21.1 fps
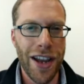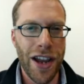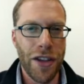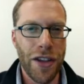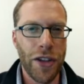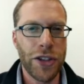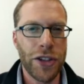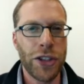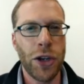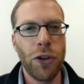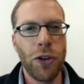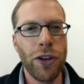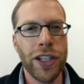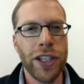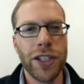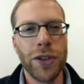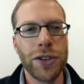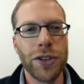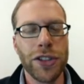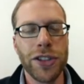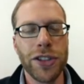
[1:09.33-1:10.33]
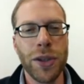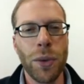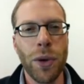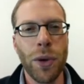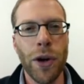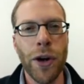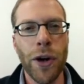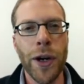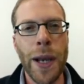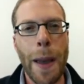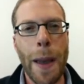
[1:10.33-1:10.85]
The Torah uses the
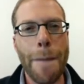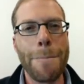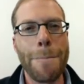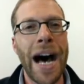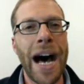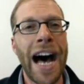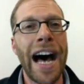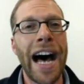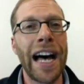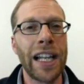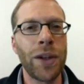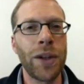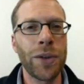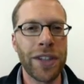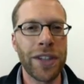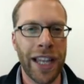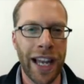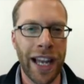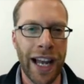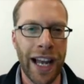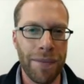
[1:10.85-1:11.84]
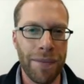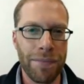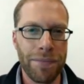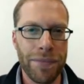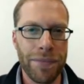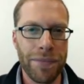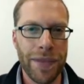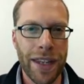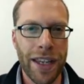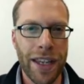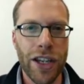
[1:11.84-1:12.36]
word ba'alotcha,
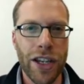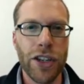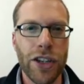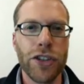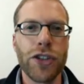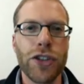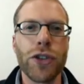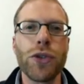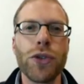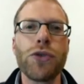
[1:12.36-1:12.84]
to